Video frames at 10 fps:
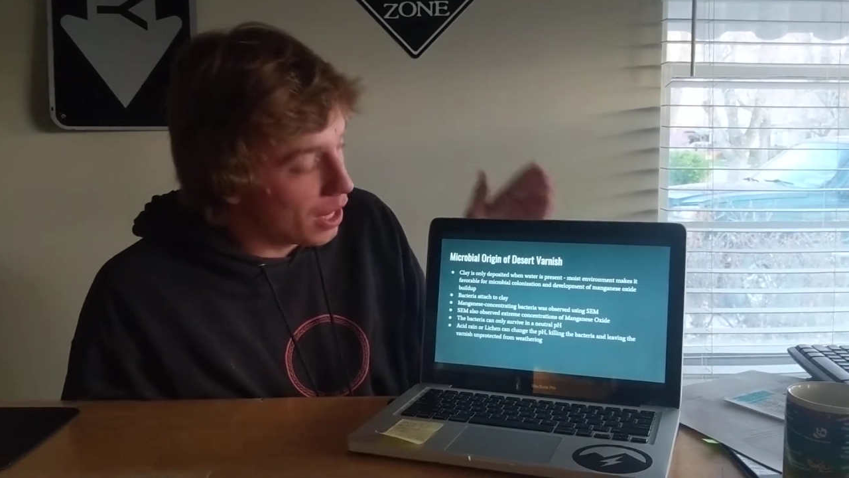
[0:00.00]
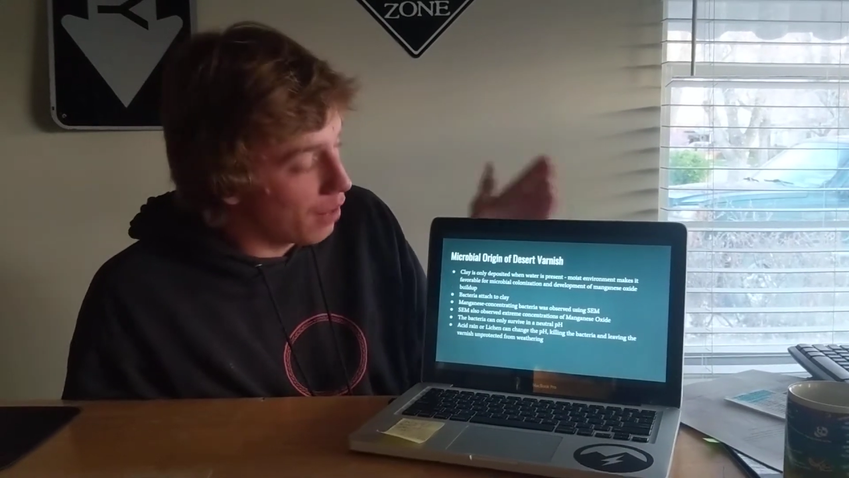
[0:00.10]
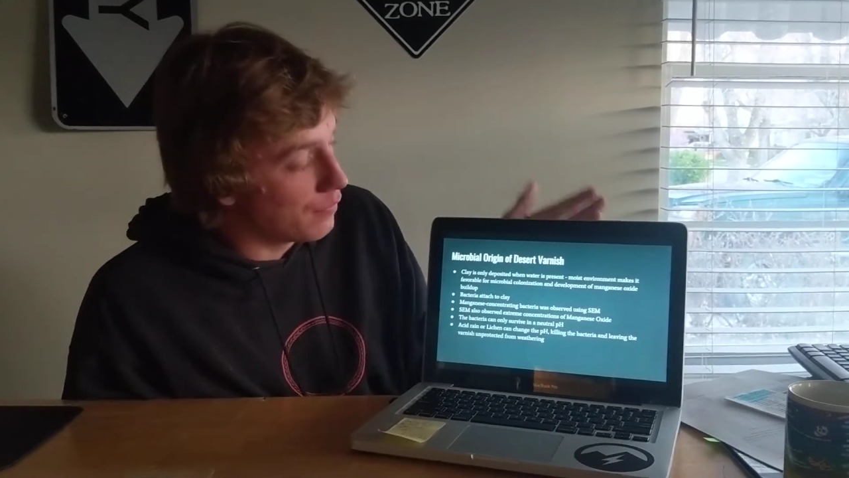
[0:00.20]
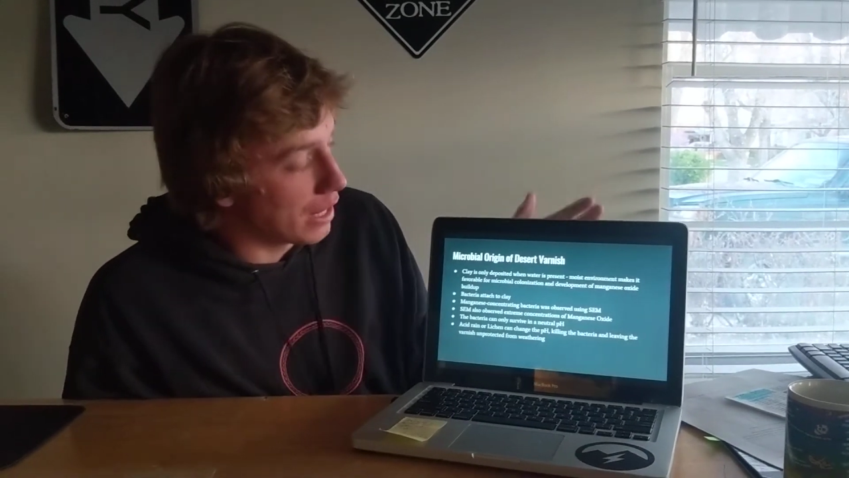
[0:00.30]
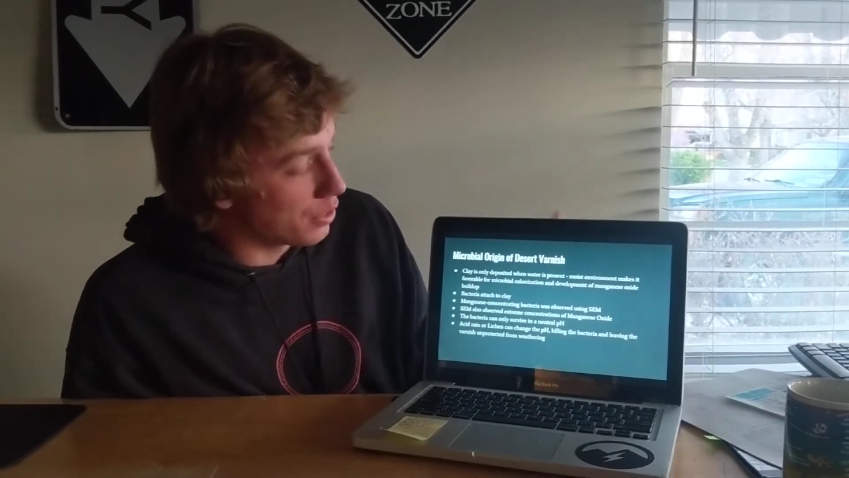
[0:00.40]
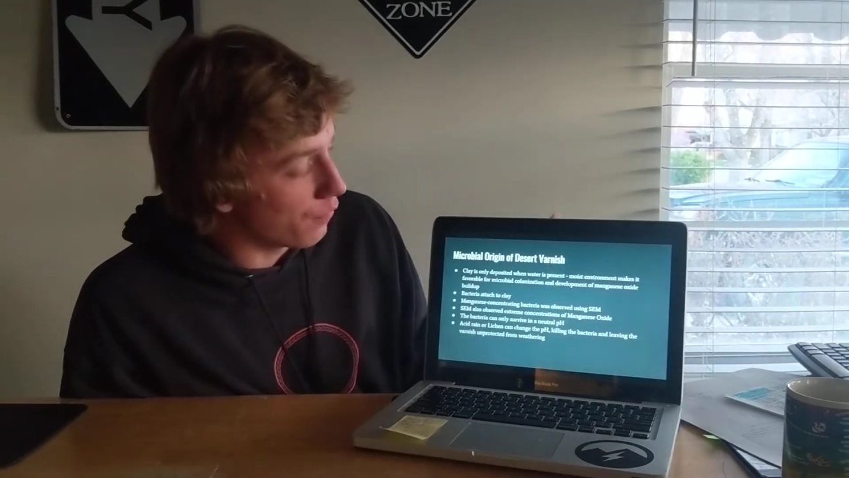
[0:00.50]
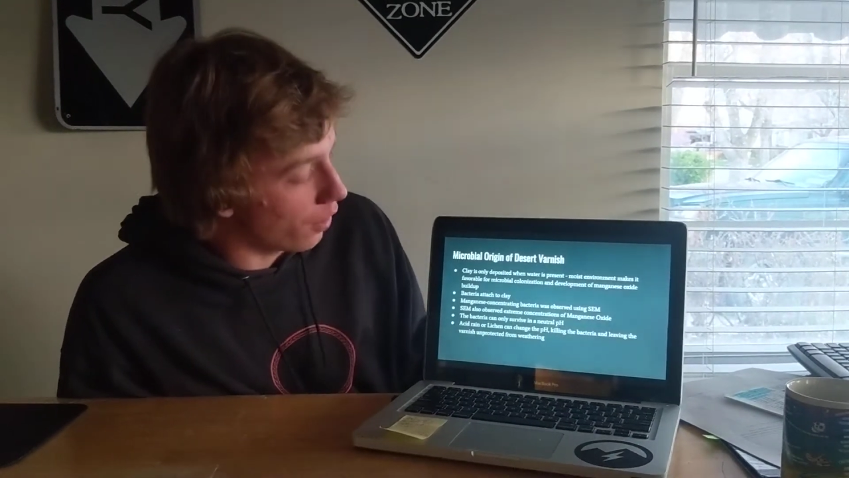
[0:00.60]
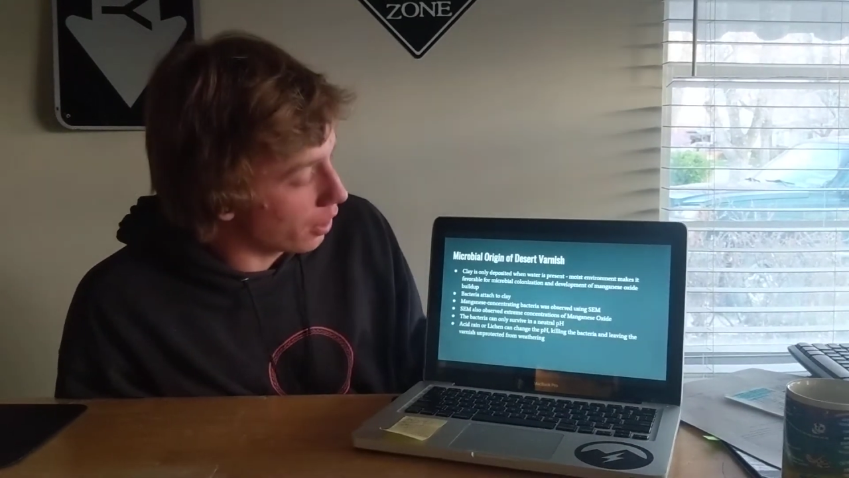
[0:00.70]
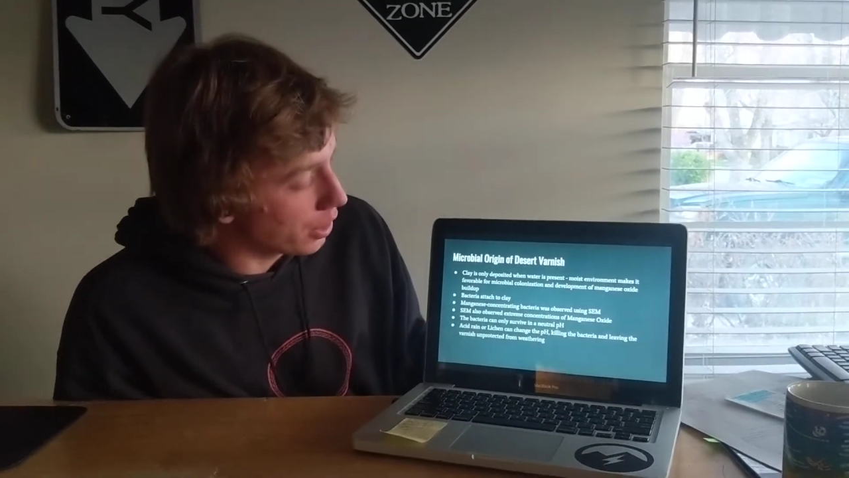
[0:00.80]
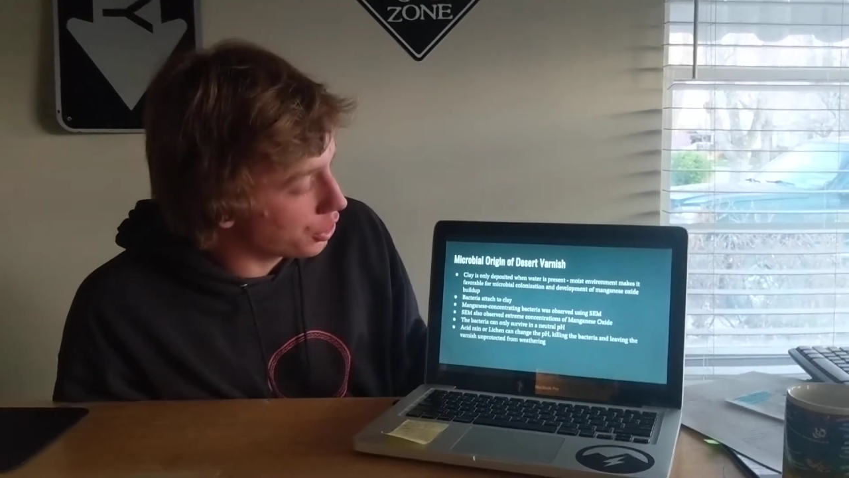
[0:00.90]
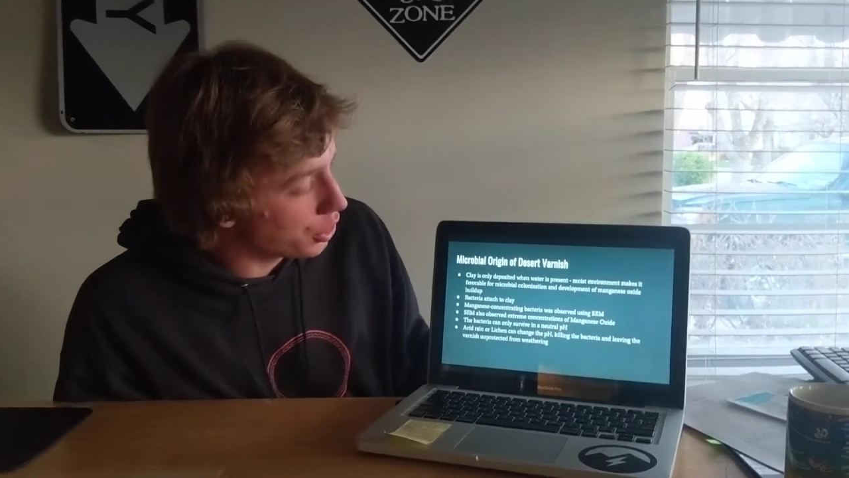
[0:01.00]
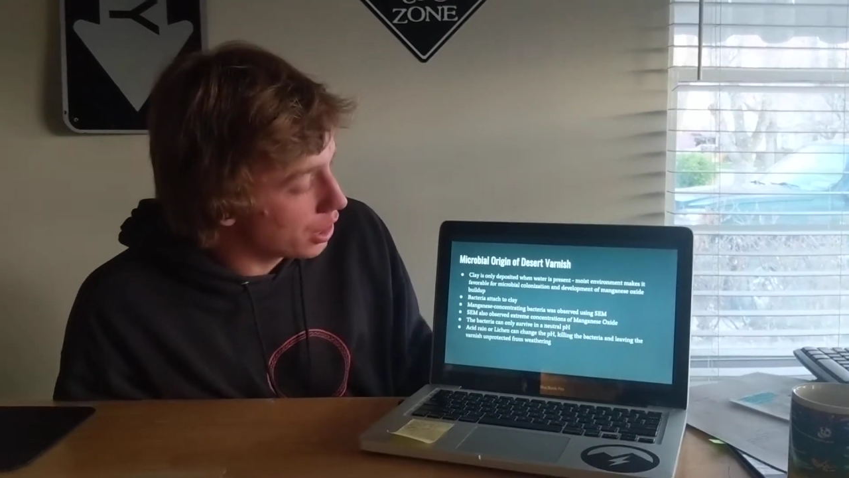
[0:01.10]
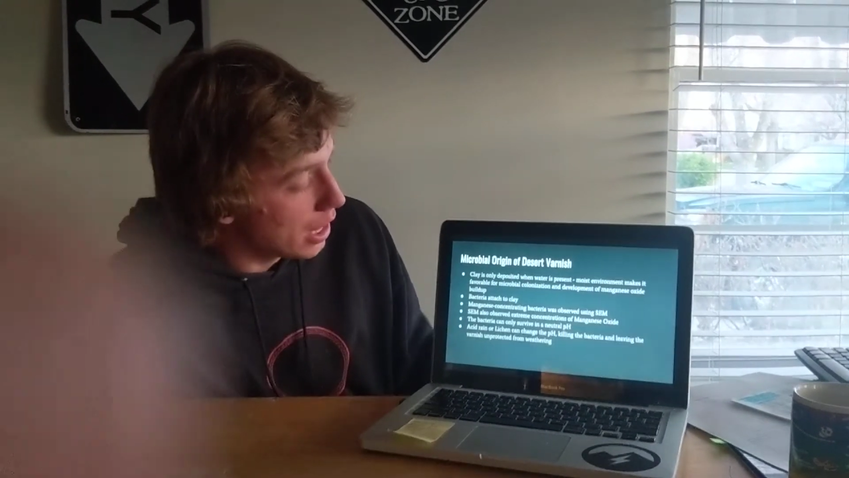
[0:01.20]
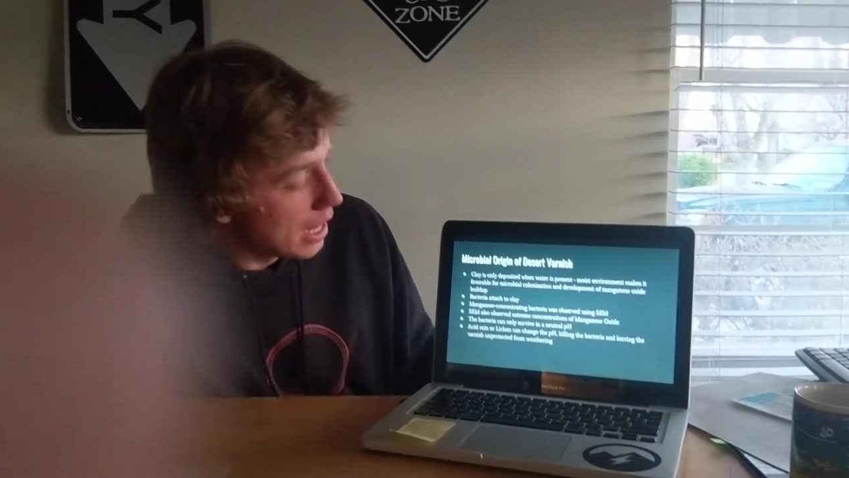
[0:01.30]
of desert varnish.